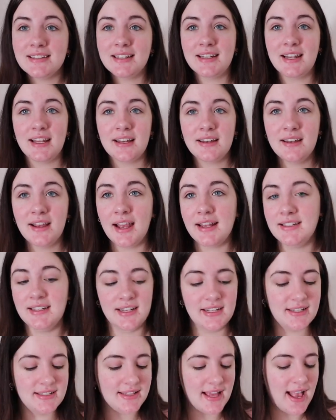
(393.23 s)
did it. I did
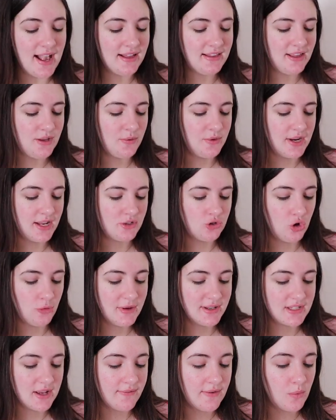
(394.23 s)
exactly what I told
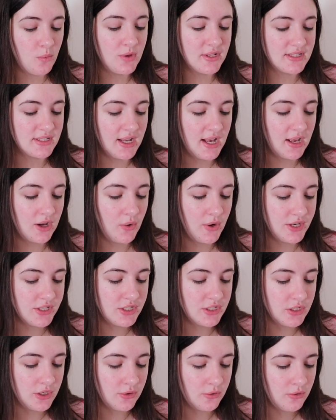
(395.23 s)
myself I was not going
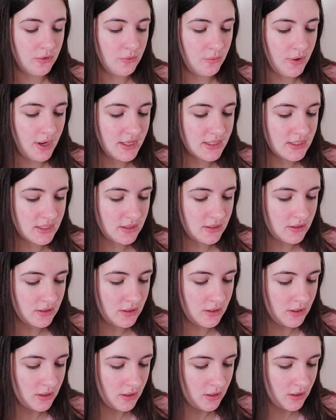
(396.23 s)
to do. What?
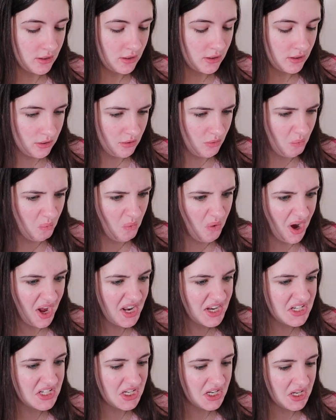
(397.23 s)

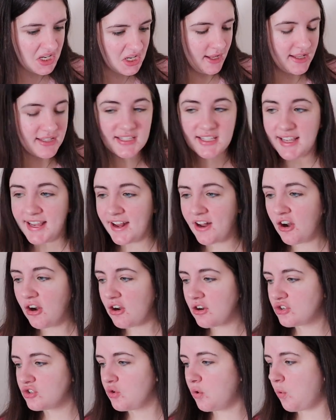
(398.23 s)
What? It's
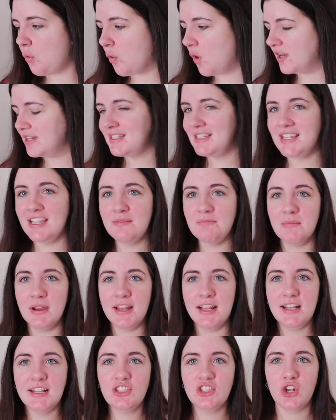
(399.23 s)
here 20
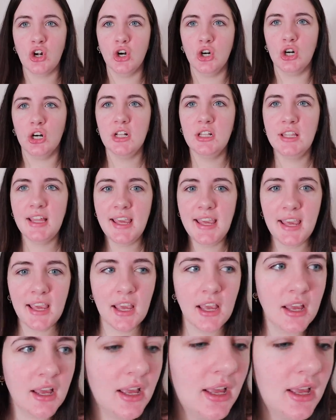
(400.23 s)
minutes early?